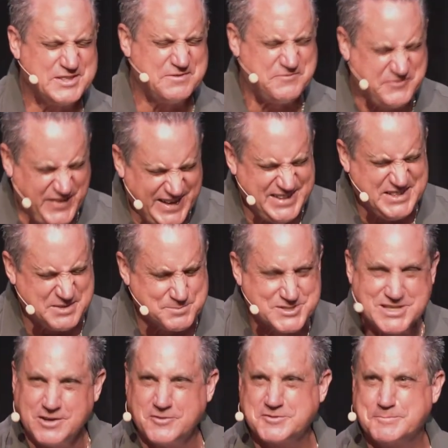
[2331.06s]
defeat
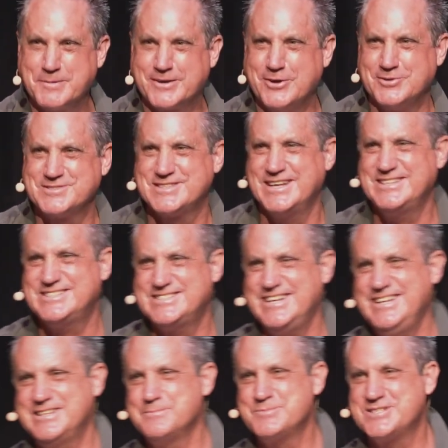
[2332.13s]
themselves because they
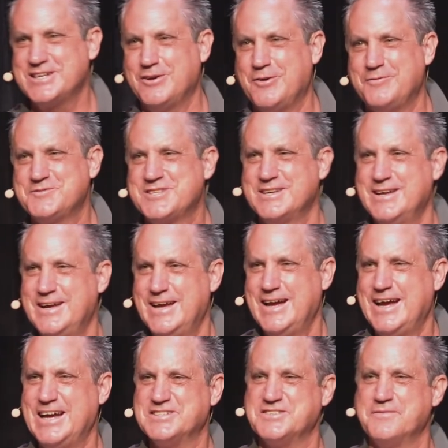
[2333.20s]
see themselves
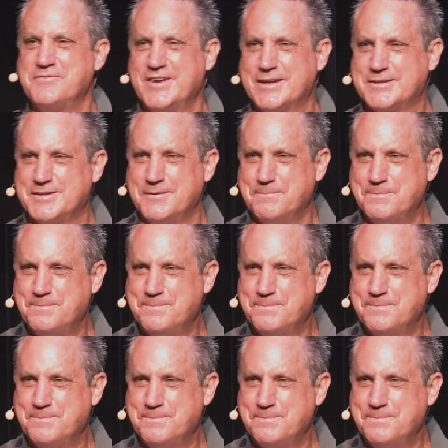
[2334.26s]
as a victim.